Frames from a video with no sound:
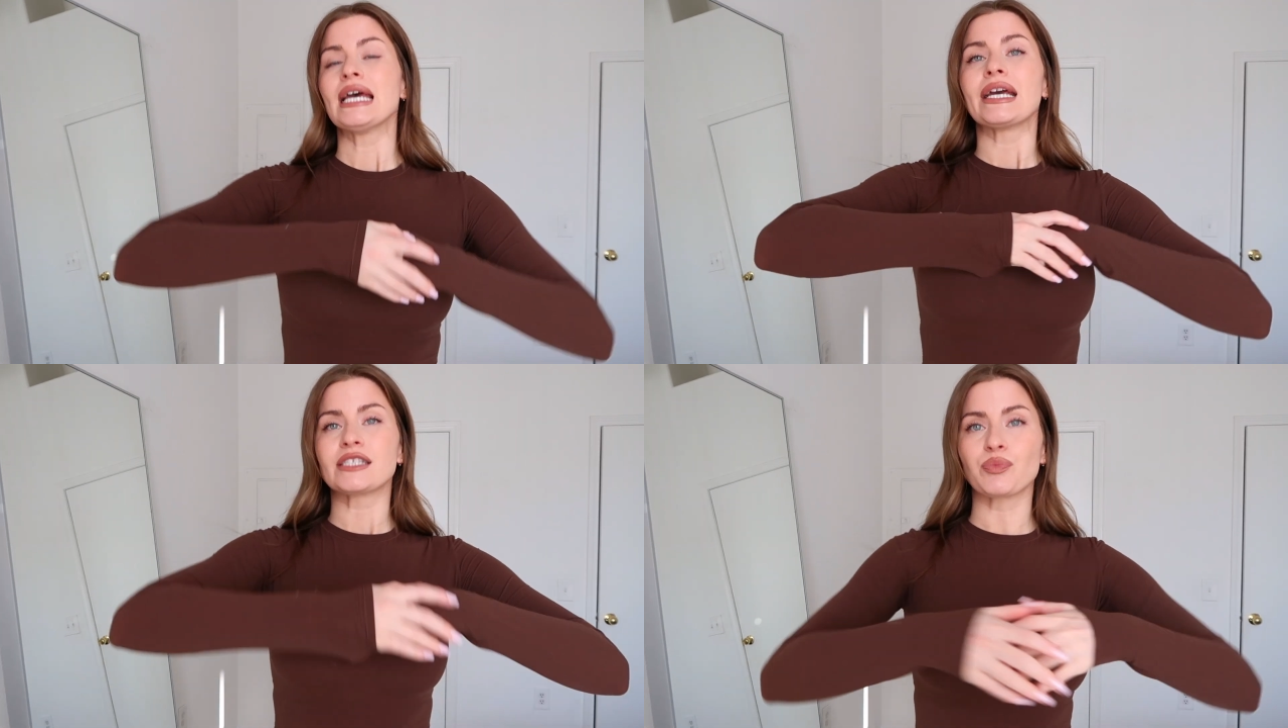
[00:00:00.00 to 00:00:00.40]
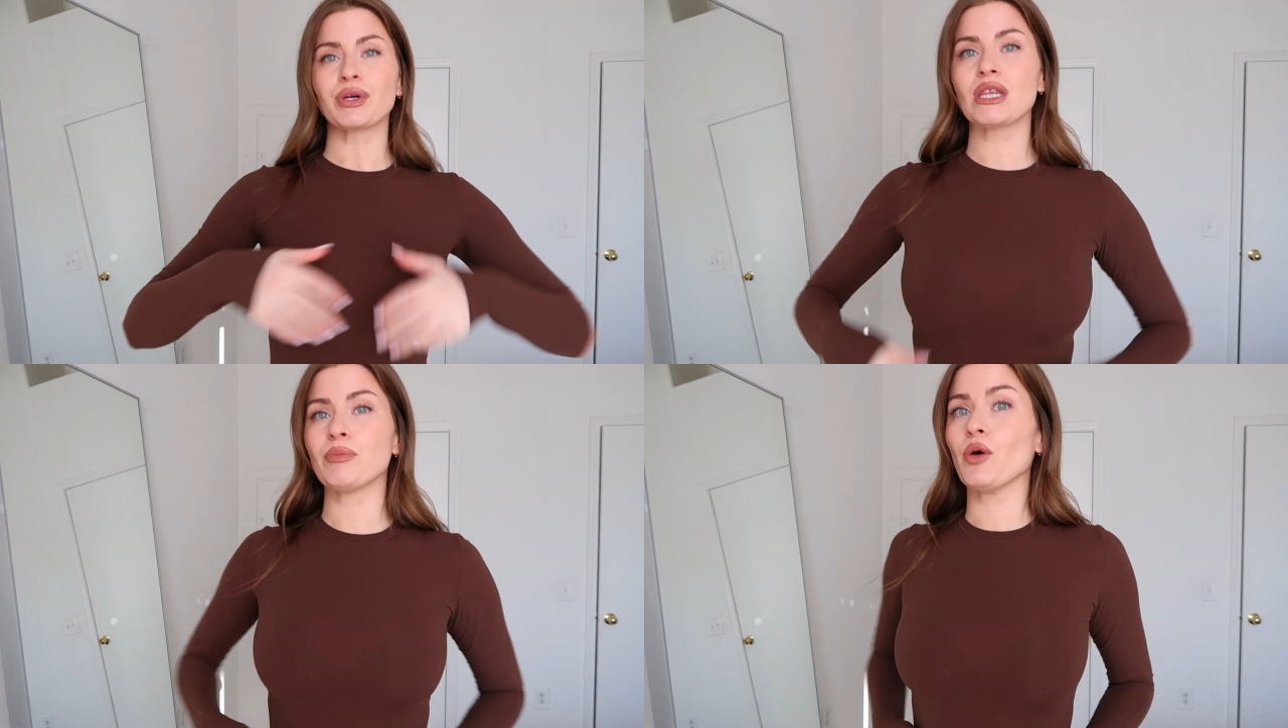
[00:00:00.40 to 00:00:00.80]
It's
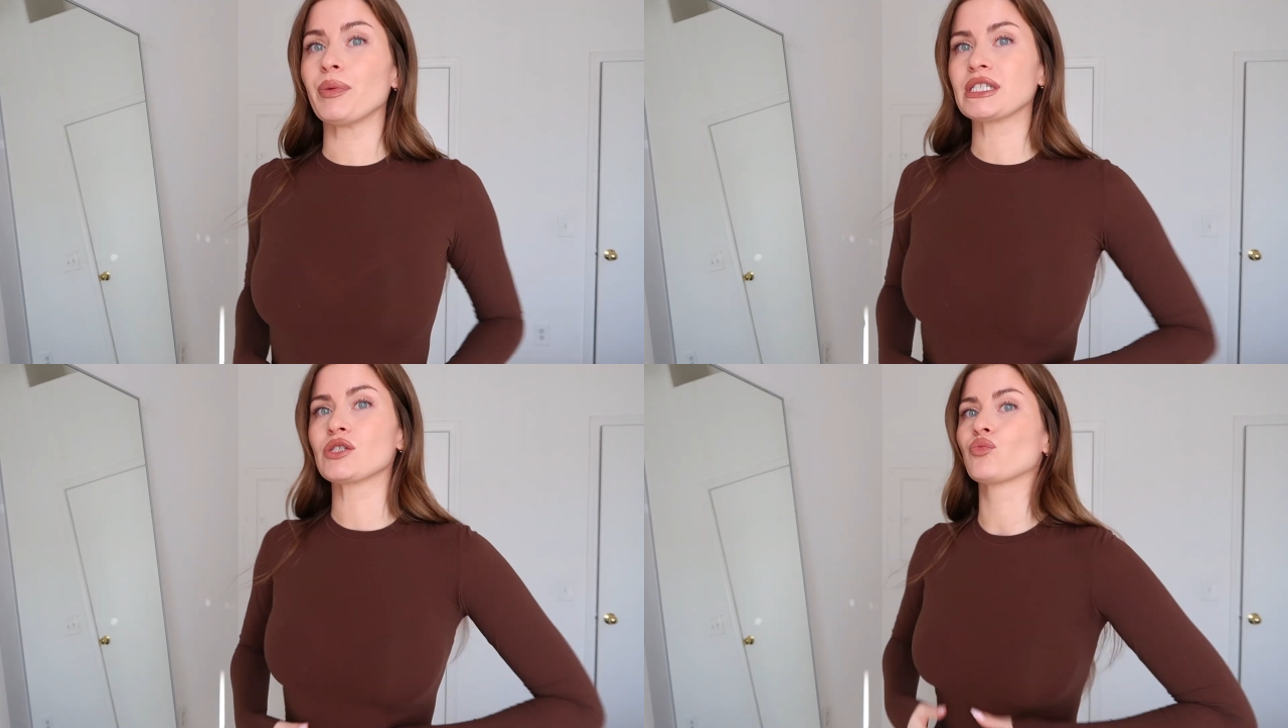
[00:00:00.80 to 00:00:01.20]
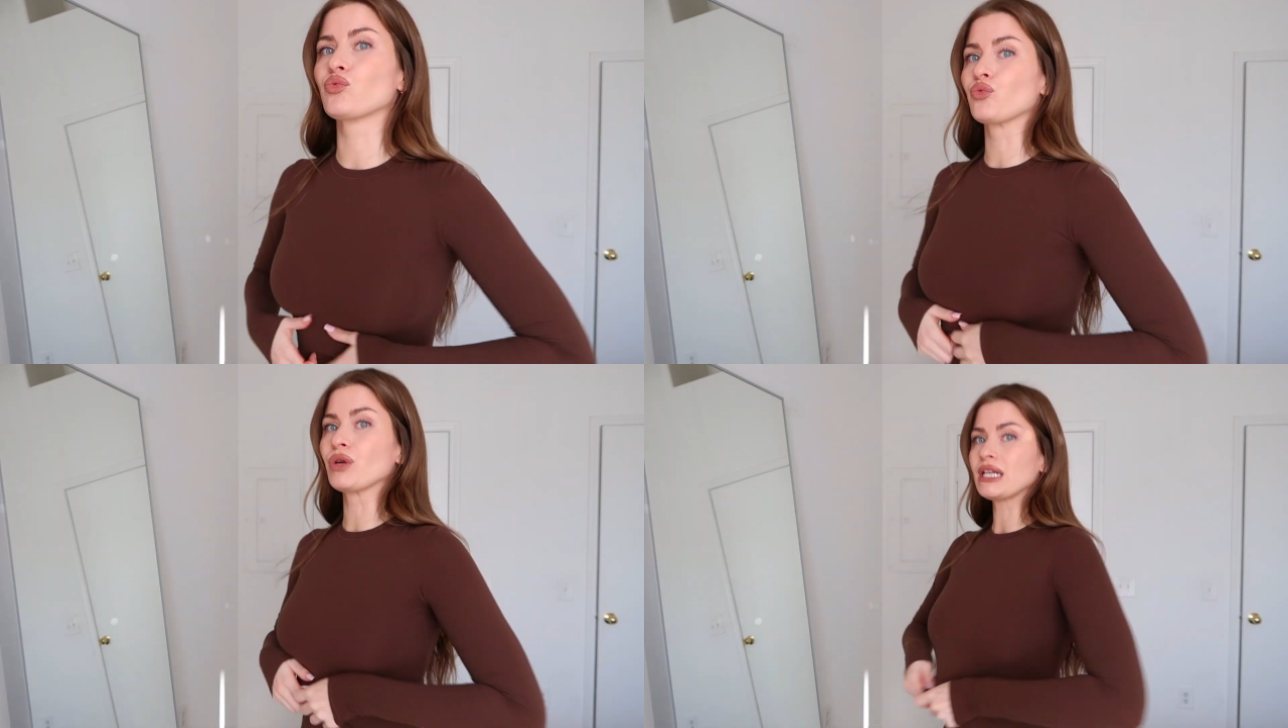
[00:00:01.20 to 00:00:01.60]
breathable, but it's
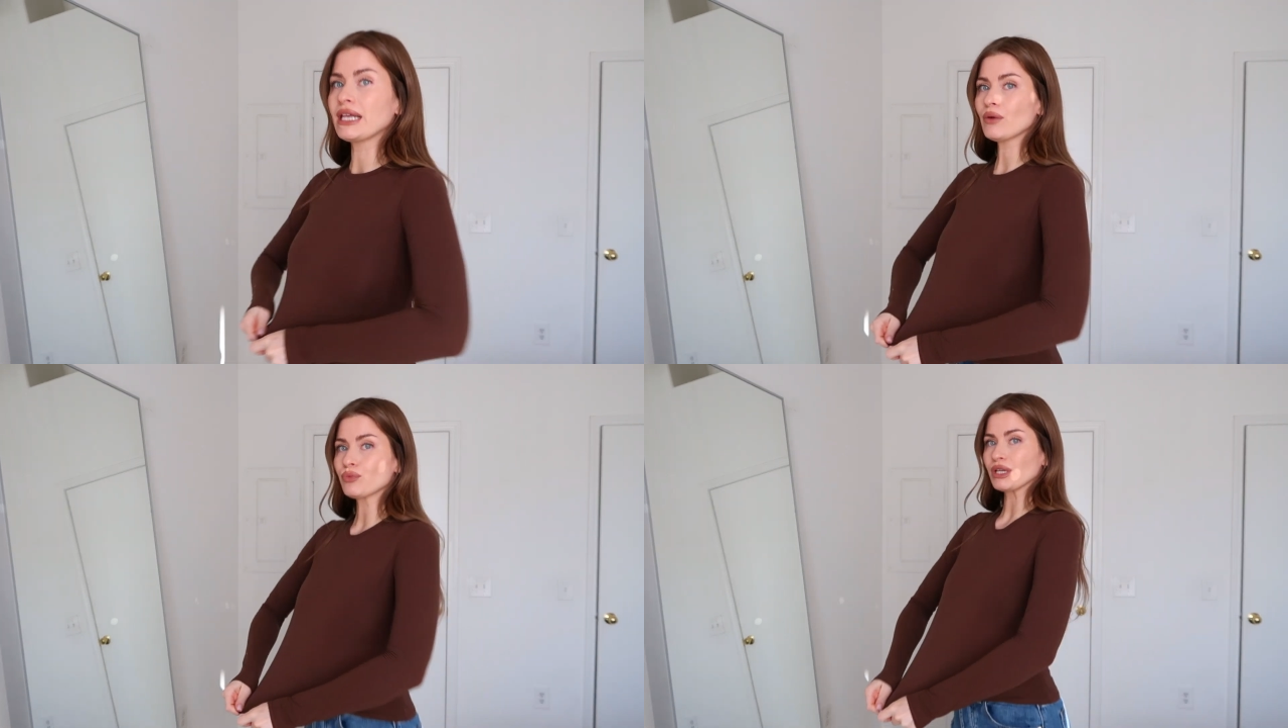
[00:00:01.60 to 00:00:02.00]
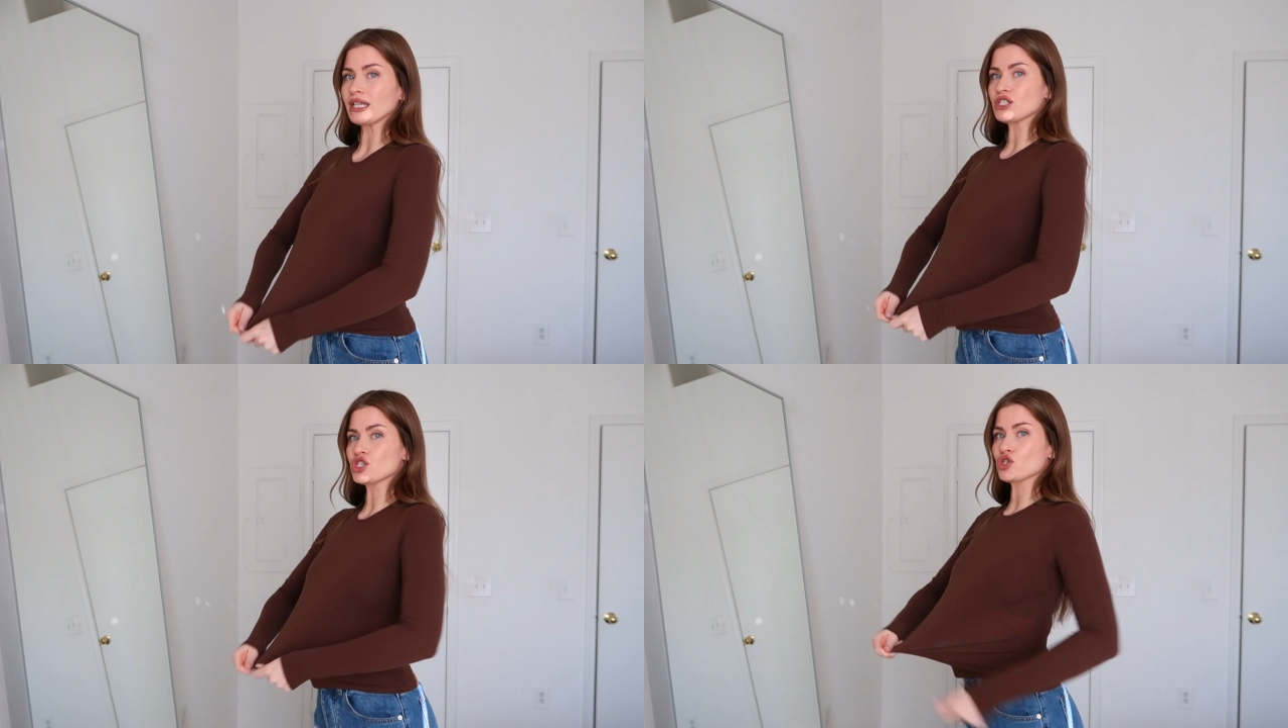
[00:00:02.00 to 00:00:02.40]
really,
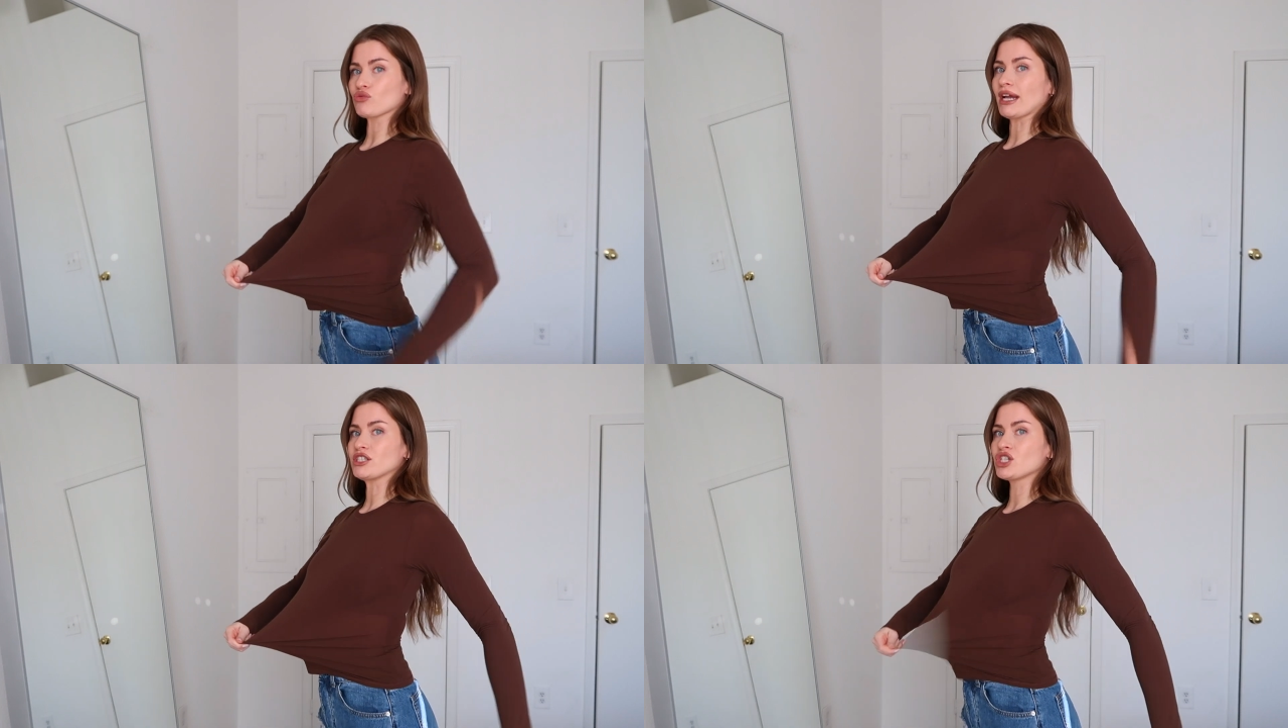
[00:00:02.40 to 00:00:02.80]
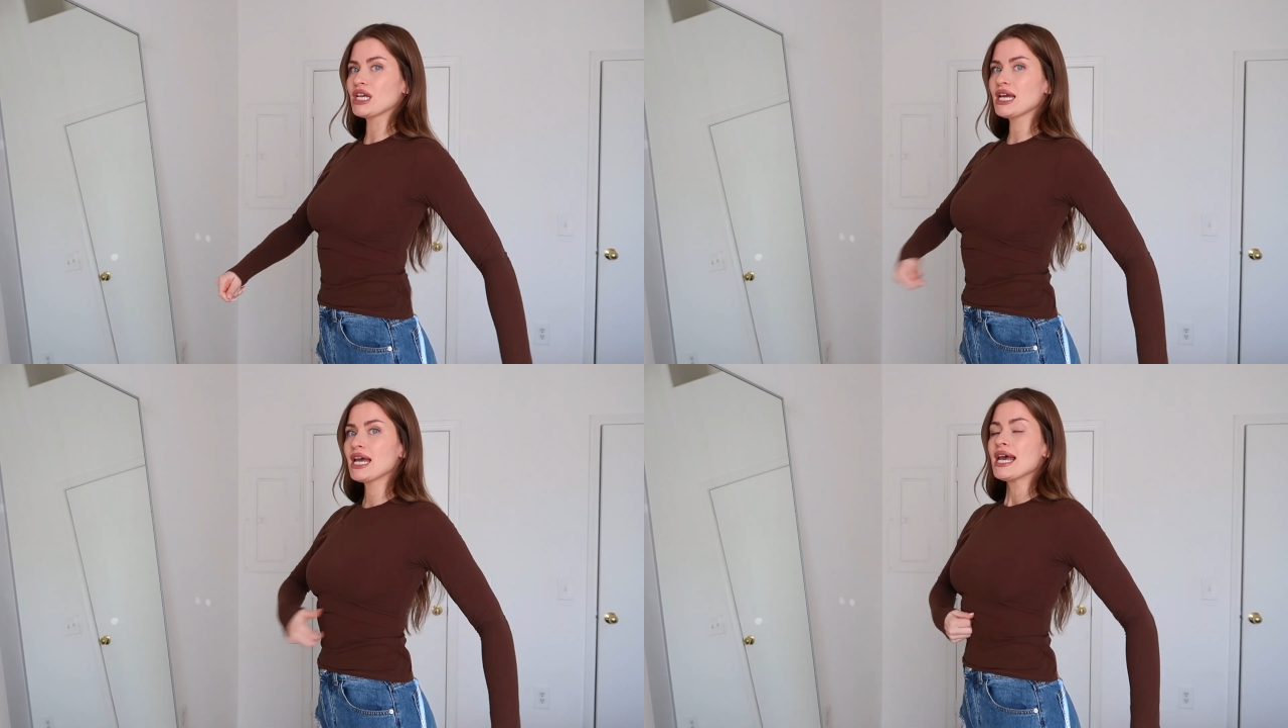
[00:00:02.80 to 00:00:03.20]
really
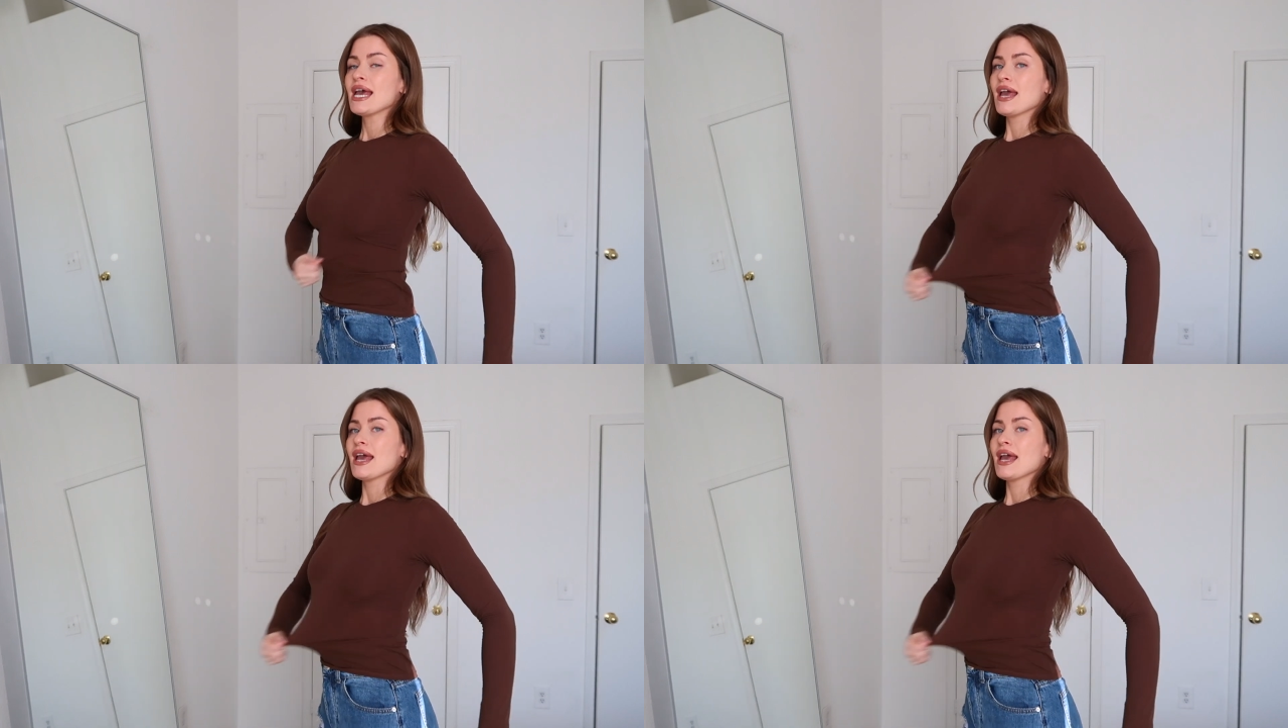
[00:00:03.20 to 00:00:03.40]
stretchy.